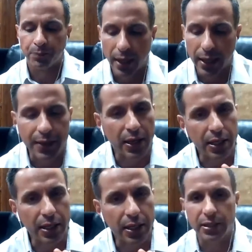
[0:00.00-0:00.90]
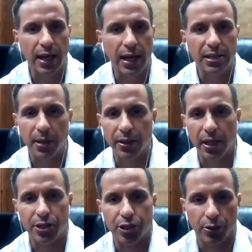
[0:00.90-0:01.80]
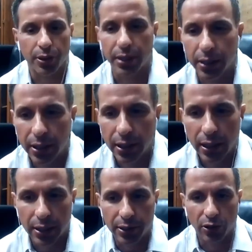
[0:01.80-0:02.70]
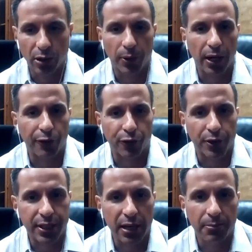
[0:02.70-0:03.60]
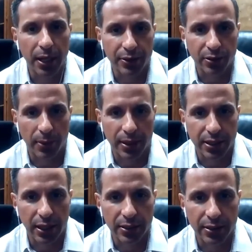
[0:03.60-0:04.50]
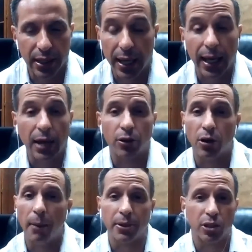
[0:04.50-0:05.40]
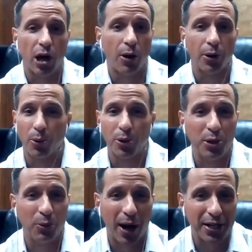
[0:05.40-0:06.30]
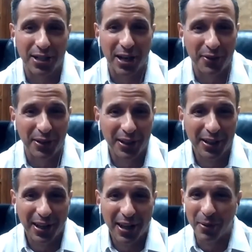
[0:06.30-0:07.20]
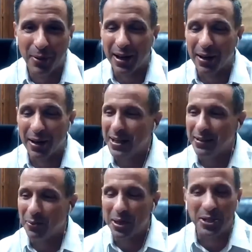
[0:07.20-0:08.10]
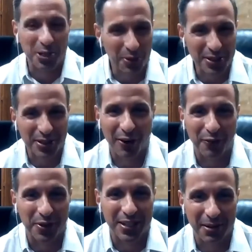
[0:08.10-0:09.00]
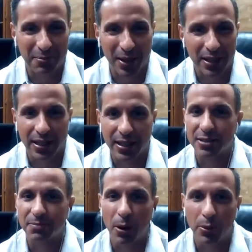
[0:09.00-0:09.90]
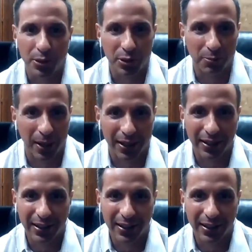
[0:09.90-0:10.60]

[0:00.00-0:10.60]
And at the end of 6 days, man, that jury deliberated for 10 minutes on my sentence. And I don't know how much Law and Order you watch, Devin. But, I mean, when a jury's gone for 10 minutes, they smoked you, man.